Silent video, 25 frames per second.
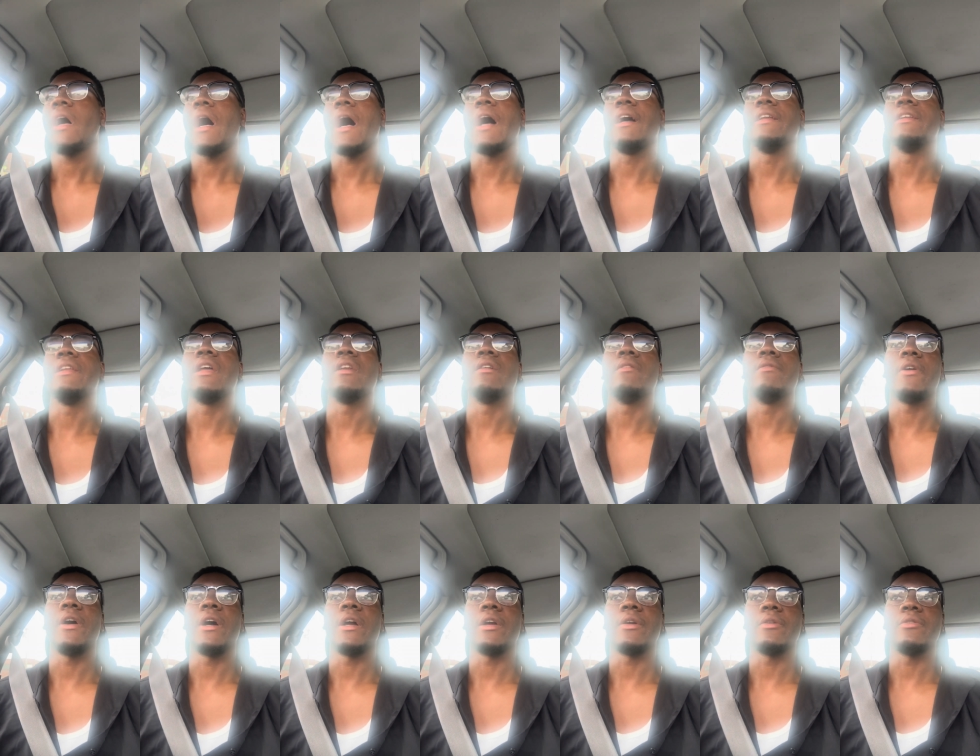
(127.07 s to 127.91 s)

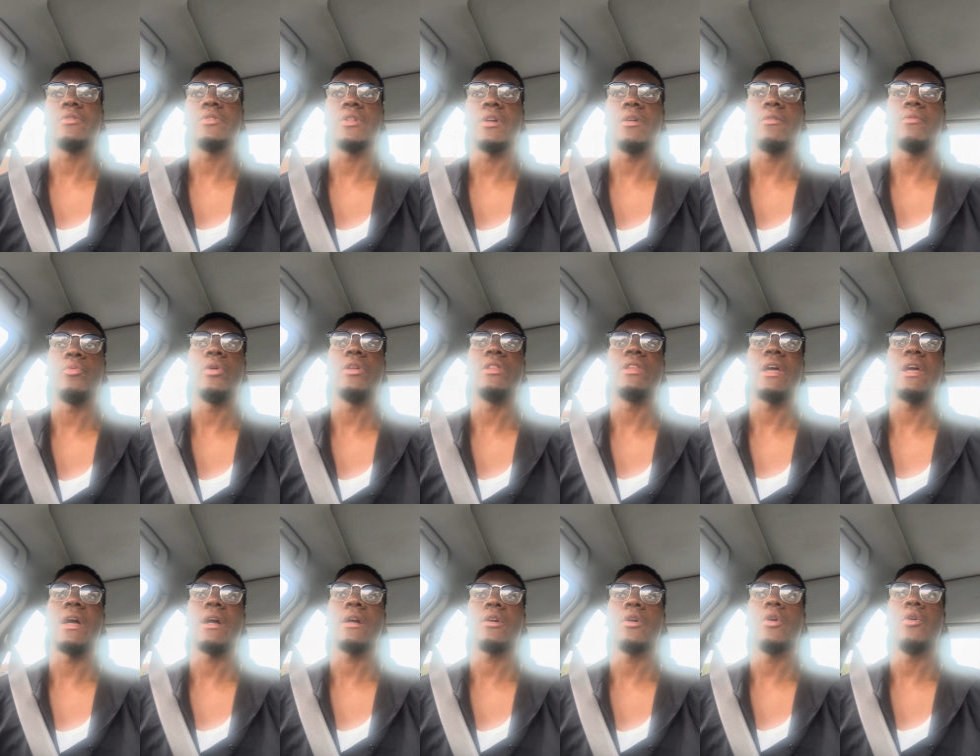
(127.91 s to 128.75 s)
identify yourself with
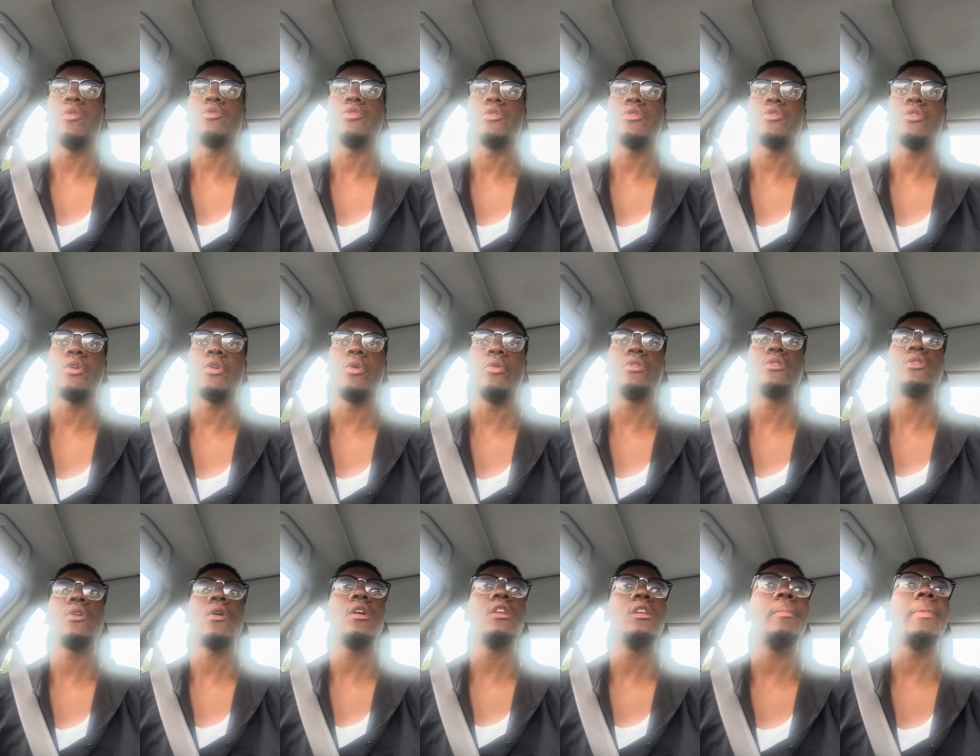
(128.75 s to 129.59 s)
that culture so it's
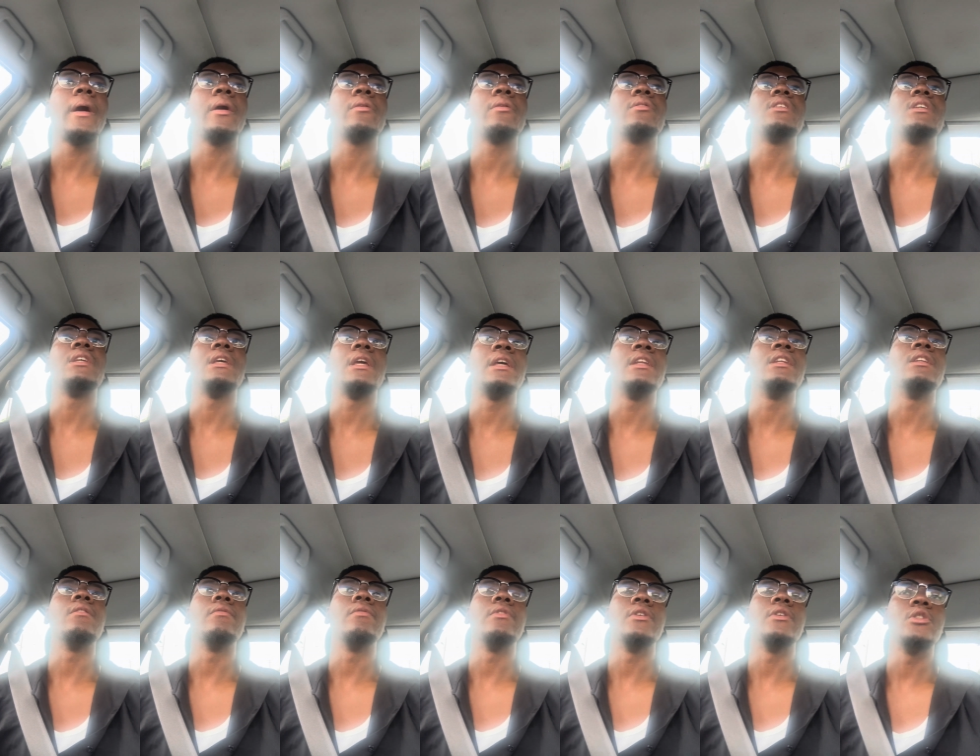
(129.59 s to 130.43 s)
all about the
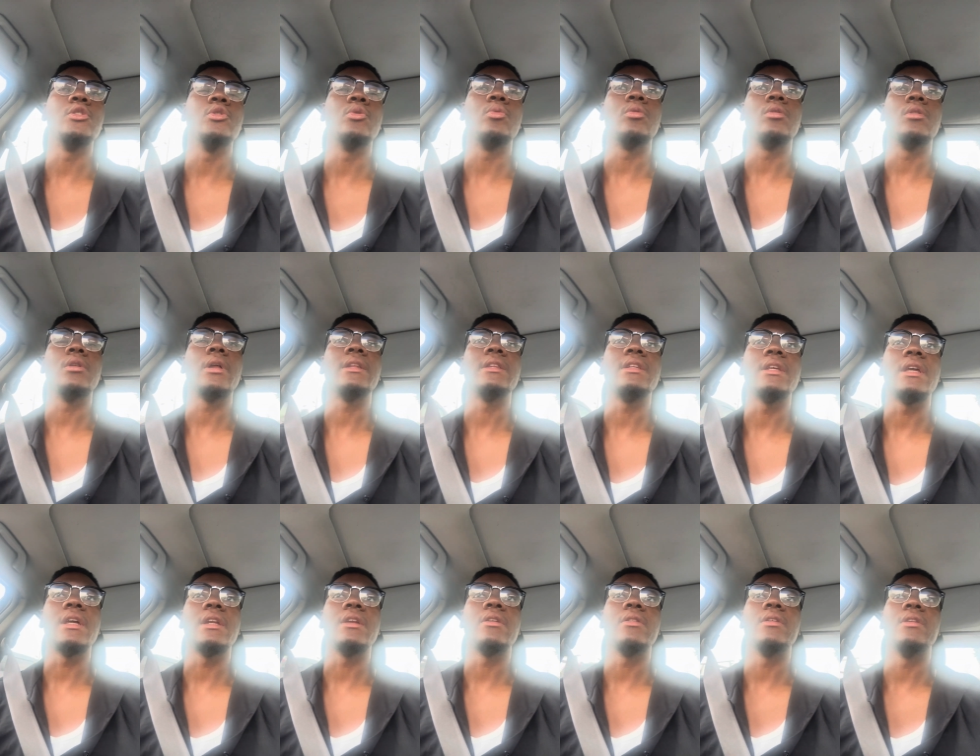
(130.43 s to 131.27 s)
individual at
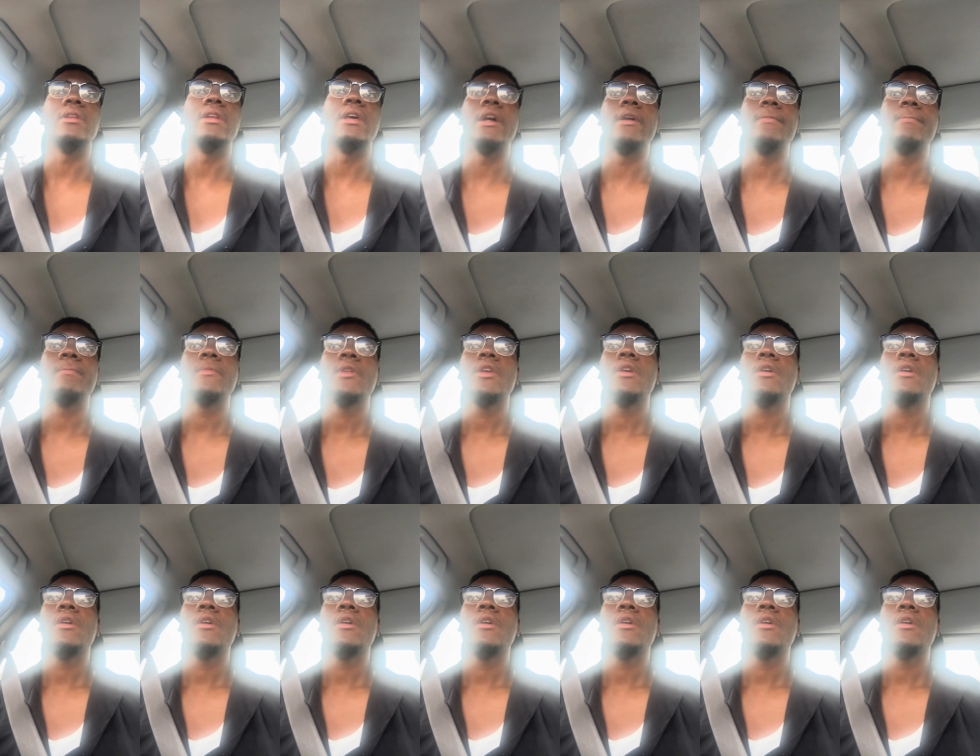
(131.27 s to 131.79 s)
the end of the day